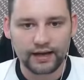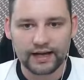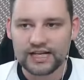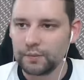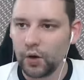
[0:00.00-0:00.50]

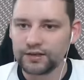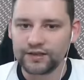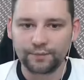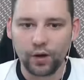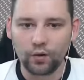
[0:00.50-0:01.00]

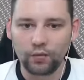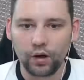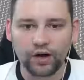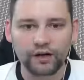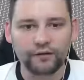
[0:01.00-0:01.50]
Explosive bow. Oh,
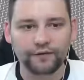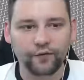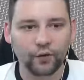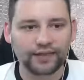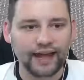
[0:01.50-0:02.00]
I can't even
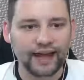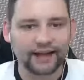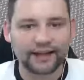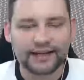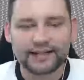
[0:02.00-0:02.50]
afford that.
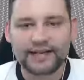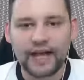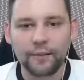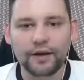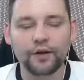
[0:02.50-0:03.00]

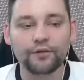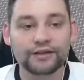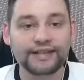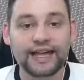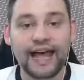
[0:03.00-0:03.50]
Damn it.
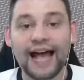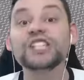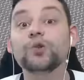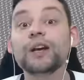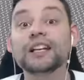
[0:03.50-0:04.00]
See,
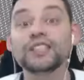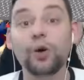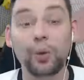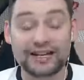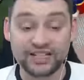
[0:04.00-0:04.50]
as quick as...
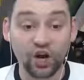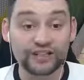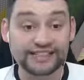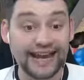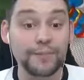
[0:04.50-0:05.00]
Oh, as long
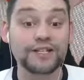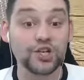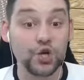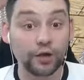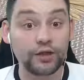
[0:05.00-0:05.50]
as it takes me to
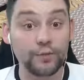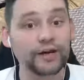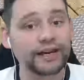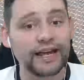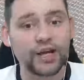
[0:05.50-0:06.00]
get the
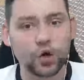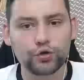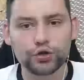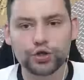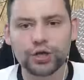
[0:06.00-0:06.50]
money, it
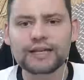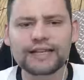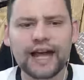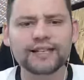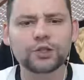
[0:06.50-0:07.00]
goes
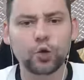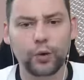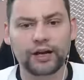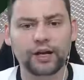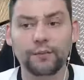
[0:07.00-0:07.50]
just as
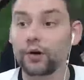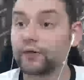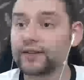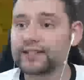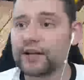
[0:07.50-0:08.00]
quick. We've got
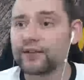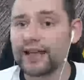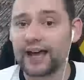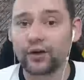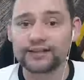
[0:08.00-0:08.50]
another 7
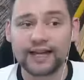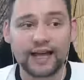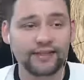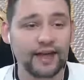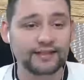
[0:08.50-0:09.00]
there. We've got
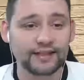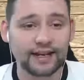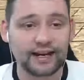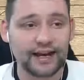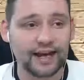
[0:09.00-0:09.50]
10 there to
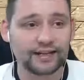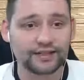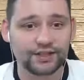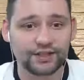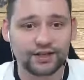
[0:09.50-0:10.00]

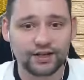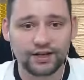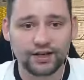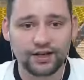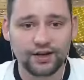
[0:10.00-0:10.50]
collect.
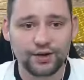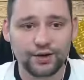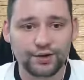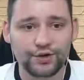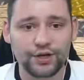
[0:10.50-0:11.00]

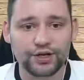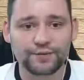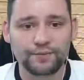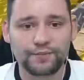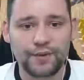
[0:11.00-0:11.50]
Not
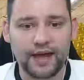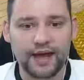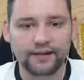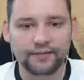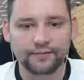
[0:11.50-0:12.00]

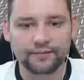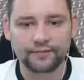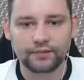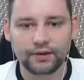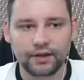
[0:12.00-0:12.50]
bad.
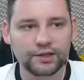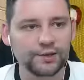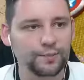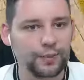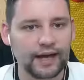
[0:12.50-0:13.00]

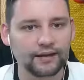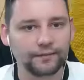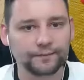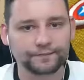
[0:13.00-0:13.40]
Not bad.